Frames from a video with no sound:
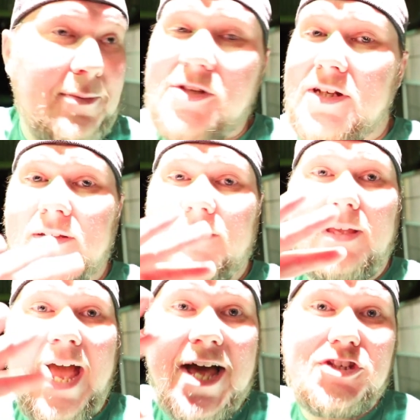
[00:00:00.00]
I'm just gonna
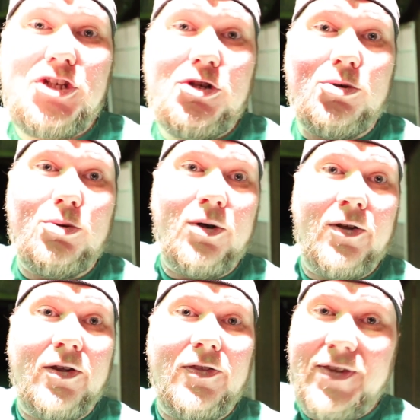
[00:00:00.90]
ask you
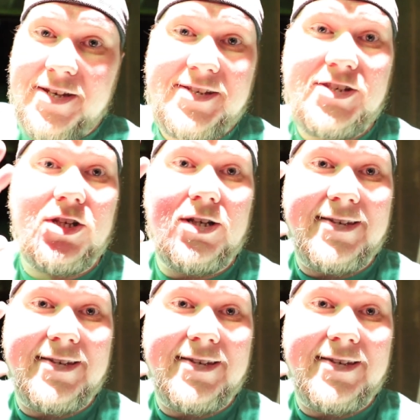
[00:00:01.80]
this